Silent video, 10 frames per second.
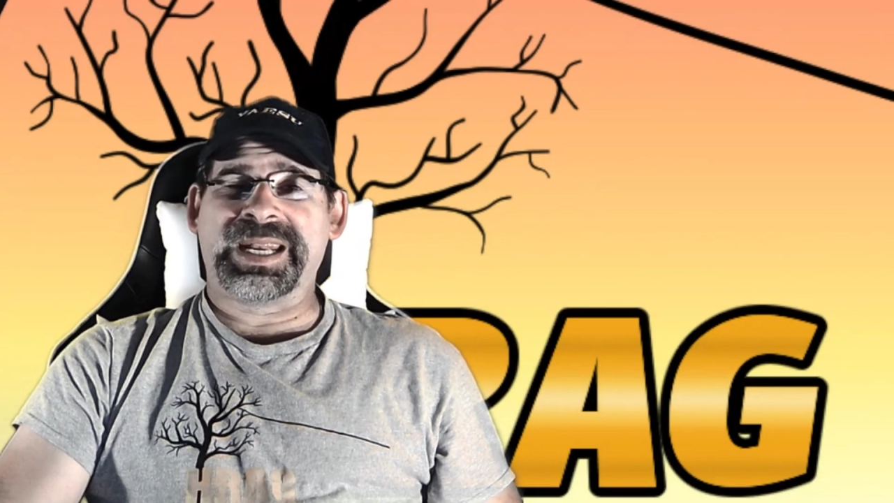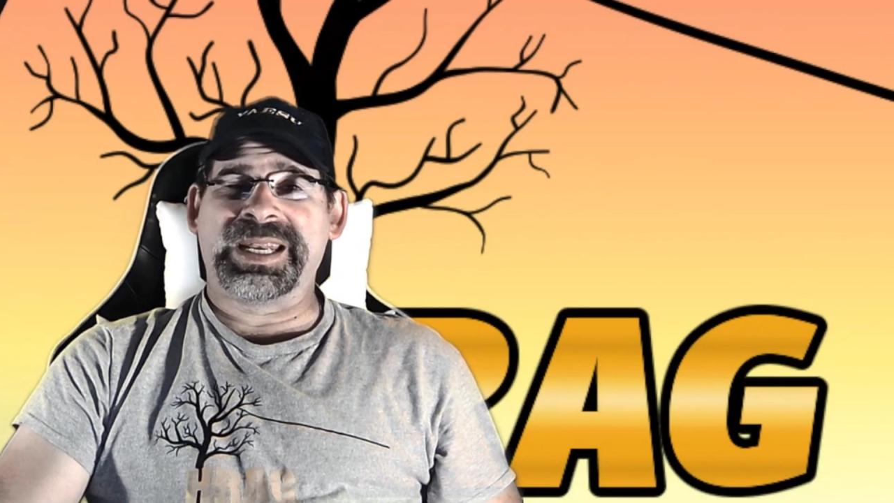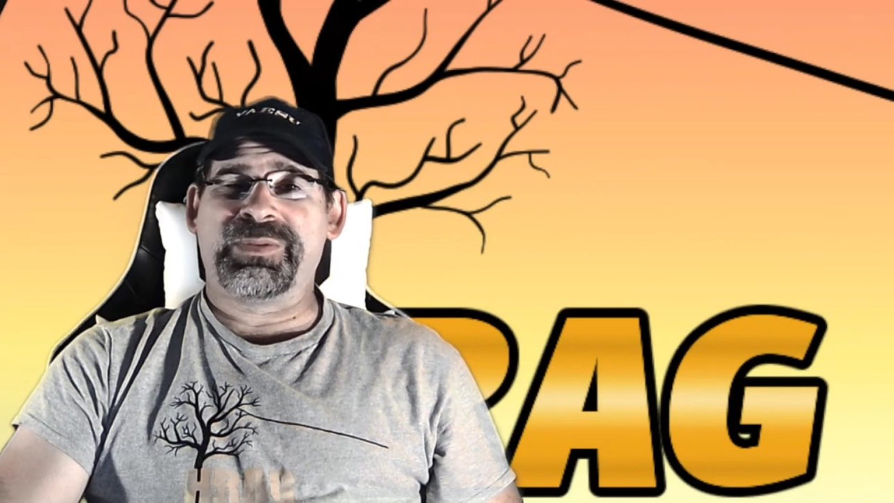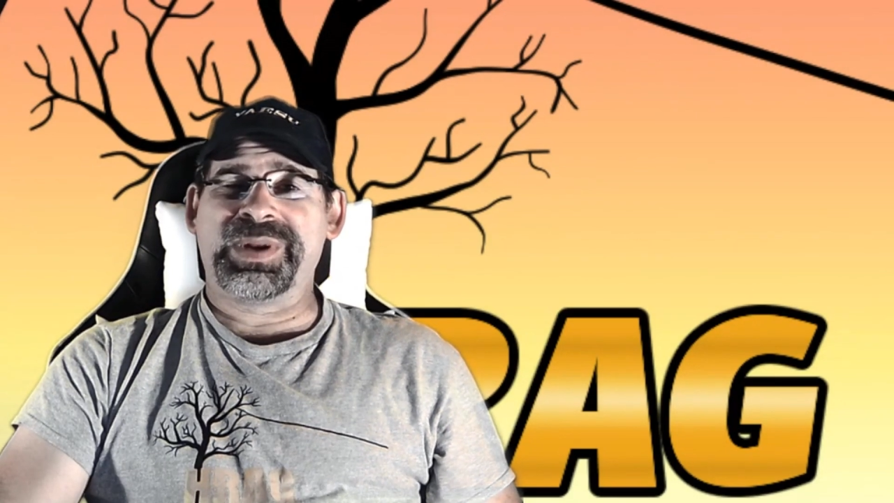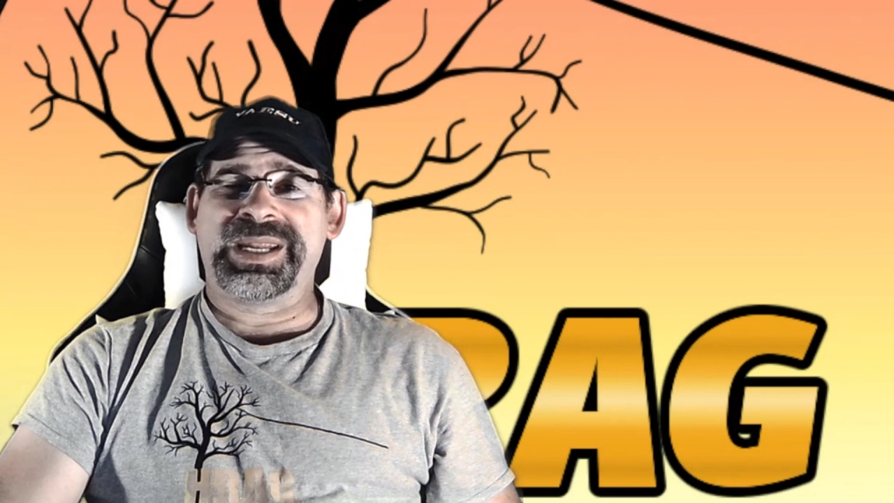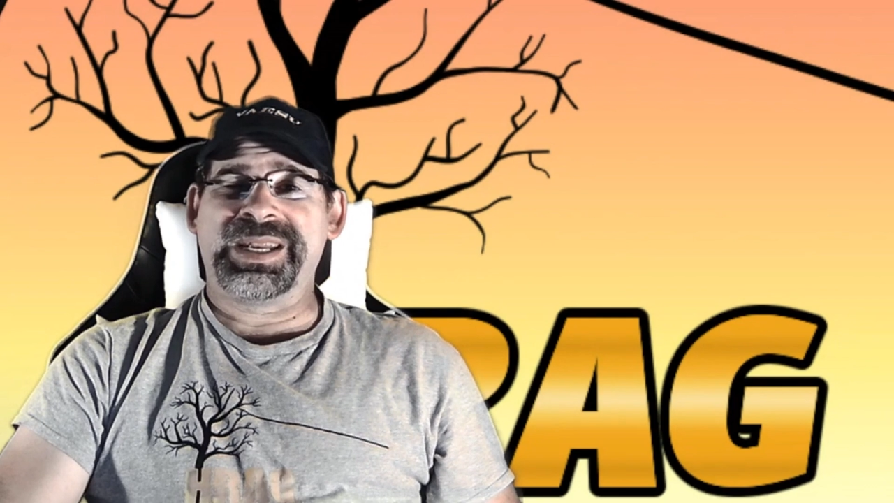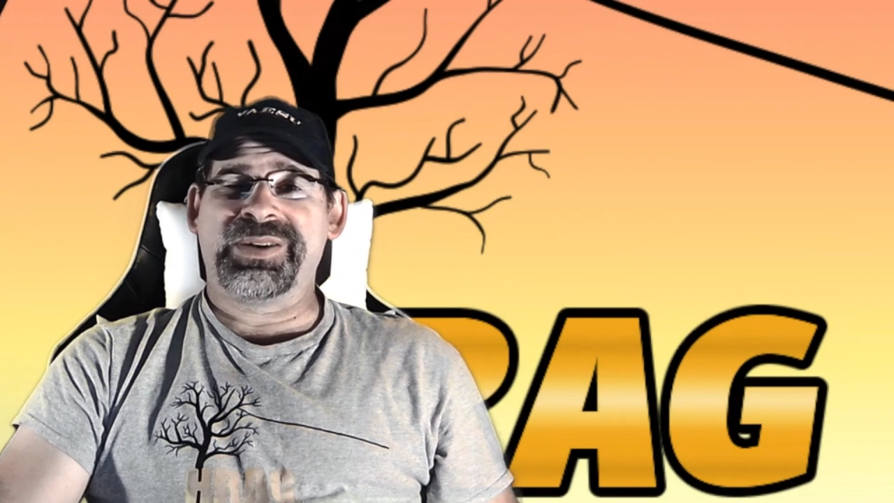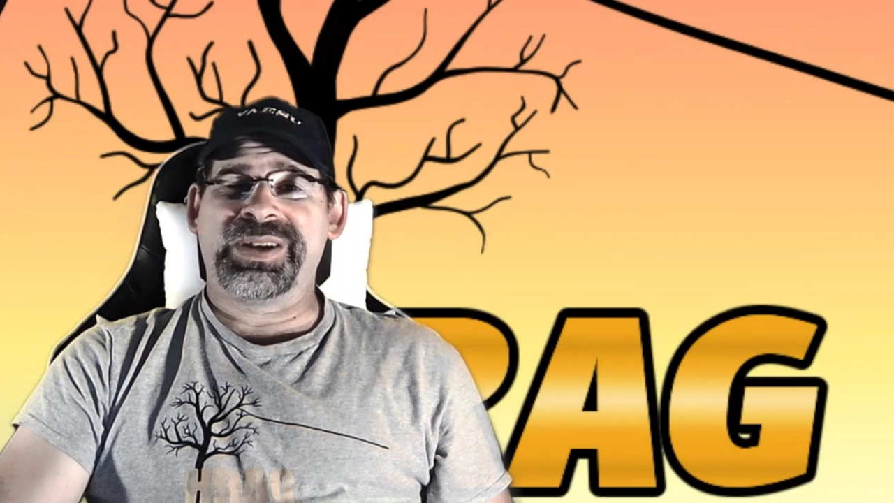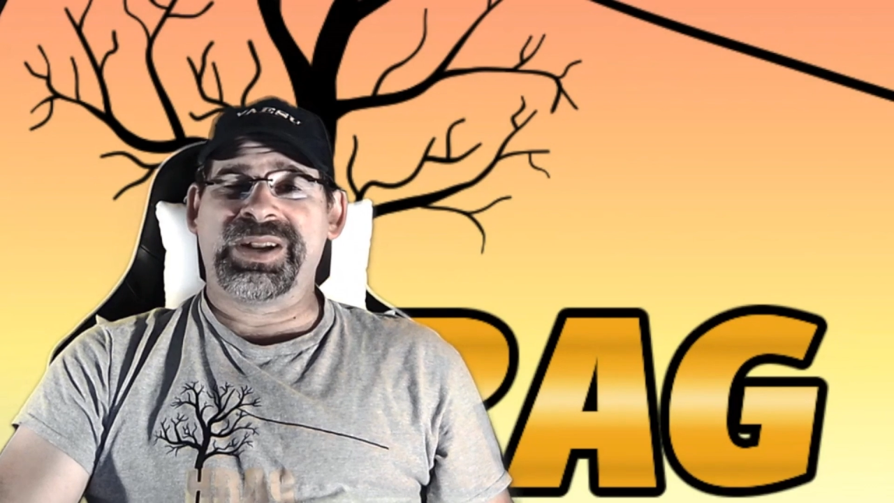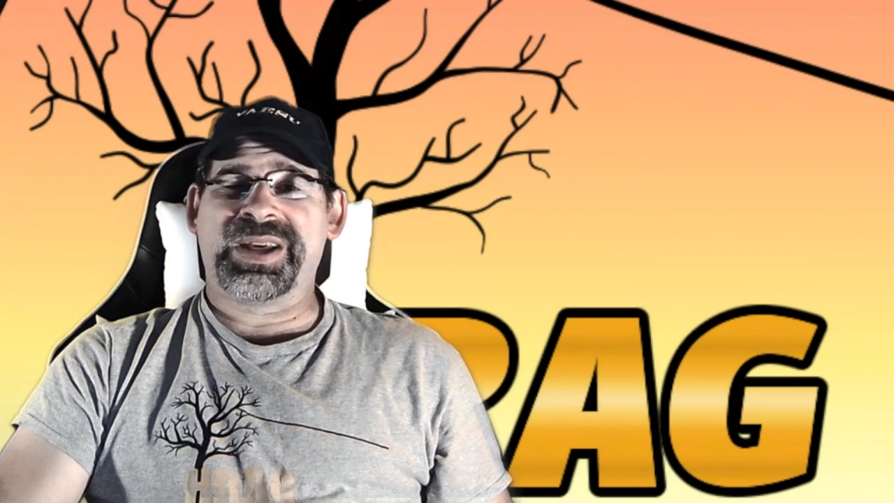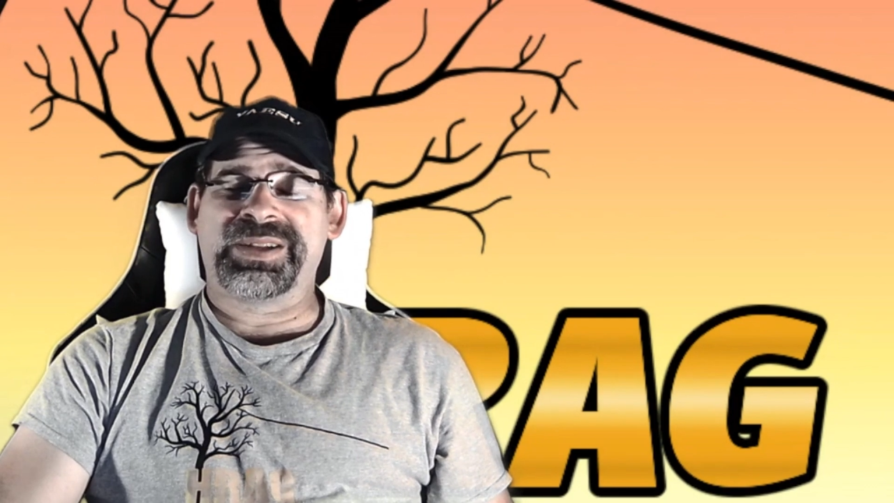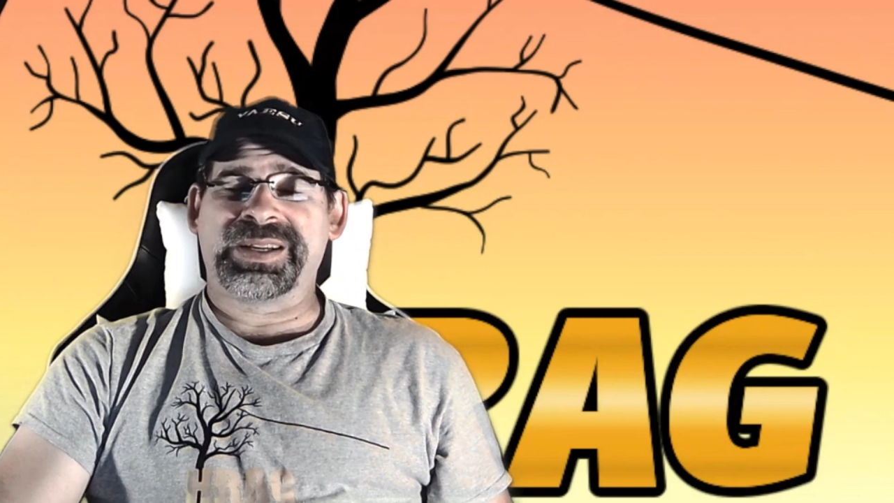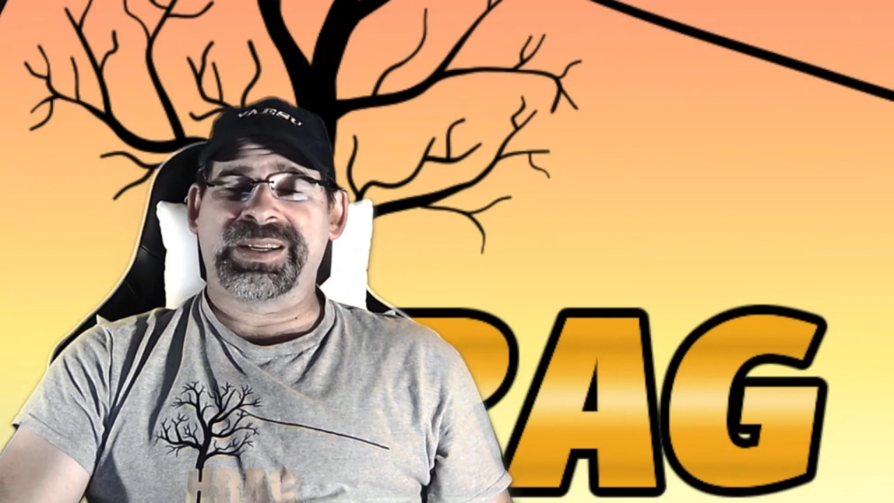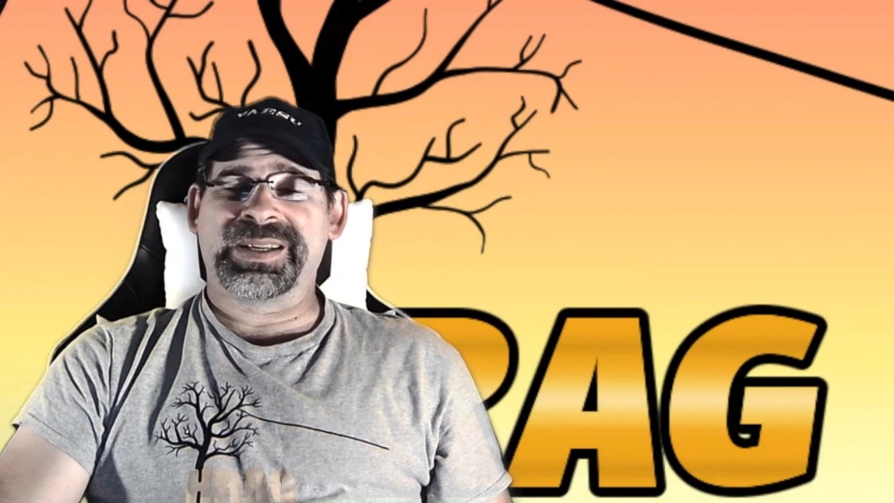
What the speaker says: and then we didn't hear nothing.